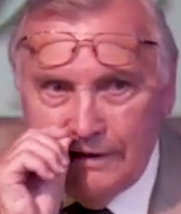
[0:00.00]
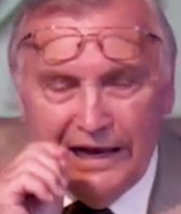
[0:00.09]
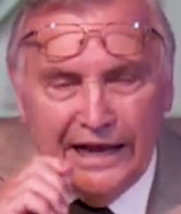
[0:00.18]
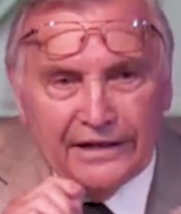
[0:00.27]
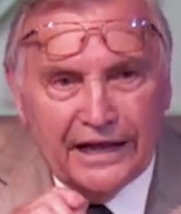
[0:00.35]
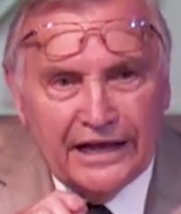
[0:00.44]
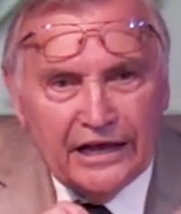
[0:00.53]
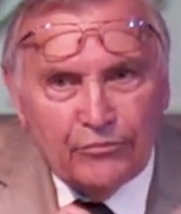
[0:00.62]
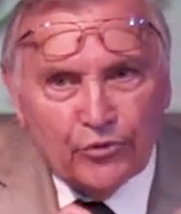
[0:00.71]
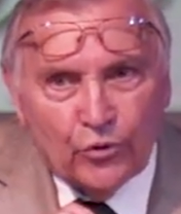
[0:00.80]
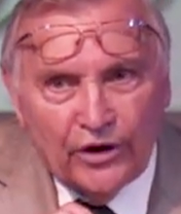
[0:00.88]
In the
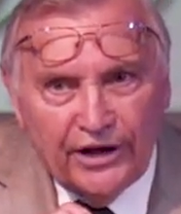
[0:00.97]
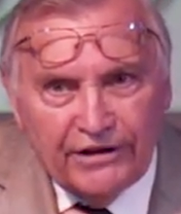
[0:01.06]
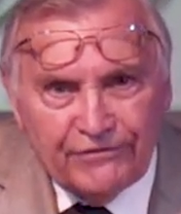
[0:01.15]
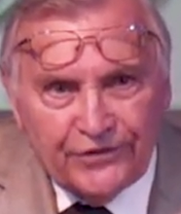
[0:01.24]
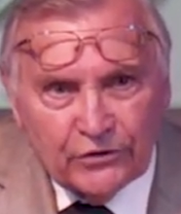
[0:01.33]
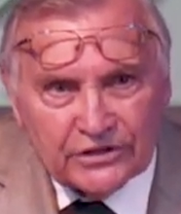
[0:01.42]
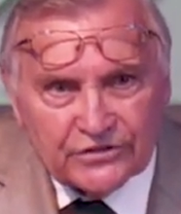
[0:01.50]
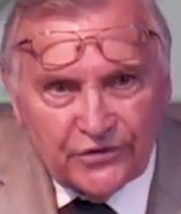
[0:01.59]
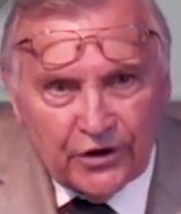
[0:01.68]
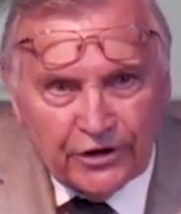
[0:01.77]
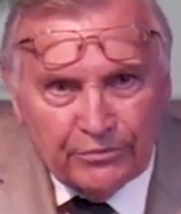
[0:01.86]
Hebrew, hiphil is
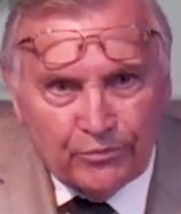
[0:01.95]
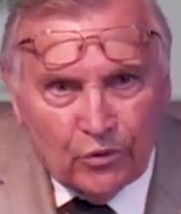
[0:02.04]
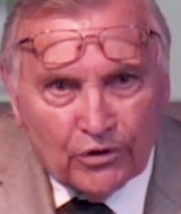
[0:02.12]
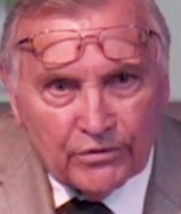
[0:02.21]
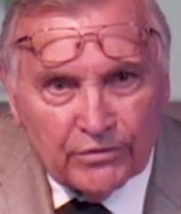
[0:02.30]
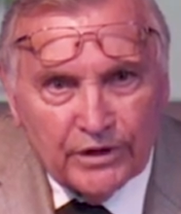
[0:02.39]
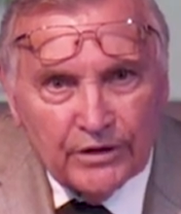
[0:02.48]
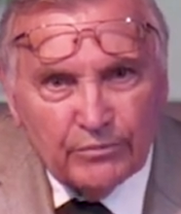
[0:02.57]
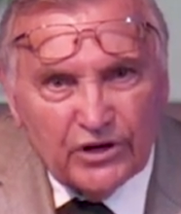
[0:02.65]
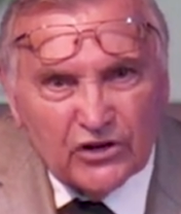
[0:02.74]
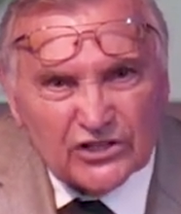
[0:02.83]
very important
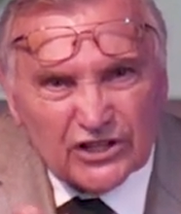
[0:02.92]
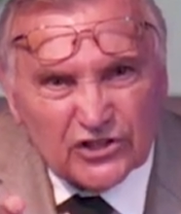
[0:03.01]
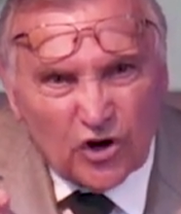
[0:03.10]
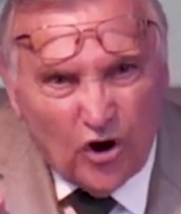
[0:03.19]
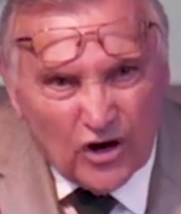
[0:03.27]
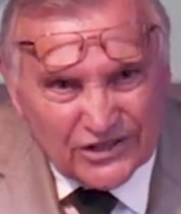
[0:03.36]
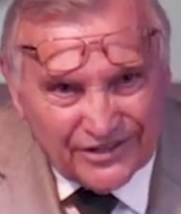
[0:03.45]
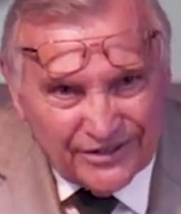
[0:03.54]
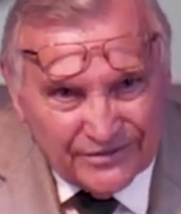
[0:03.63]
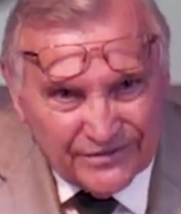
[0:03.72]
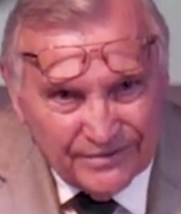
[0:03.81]
because it's
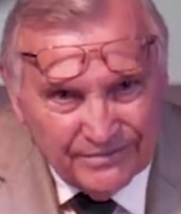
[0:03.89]
causative.